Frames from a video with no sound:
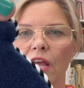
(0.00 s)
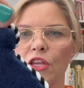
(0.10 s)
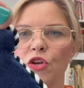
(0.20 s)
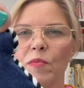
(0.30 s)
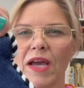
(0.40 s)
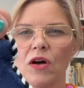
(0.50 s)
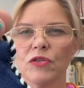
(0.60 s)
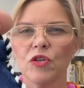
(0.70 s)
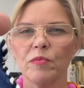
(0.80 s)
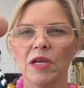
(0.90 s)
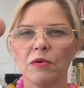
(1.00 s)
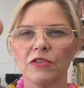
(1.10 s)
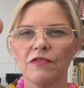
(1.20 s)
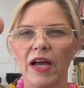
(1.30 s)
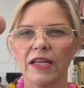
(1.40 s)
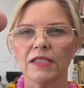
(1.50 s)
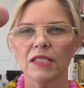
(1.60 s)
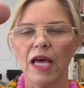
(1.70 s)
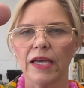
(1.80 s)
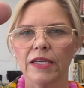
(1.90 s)
you might also be able to find
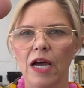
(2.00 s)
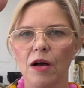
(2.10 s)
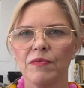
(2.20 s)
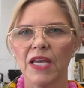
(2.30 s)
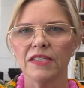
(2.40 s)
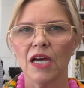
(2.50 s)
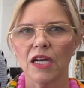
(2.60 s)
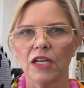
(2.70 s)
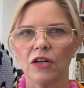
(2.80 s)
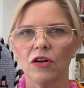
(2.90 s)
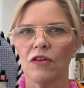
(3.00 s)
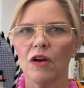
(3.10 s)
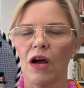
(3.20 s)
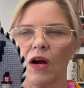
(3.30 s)
like Nantucket or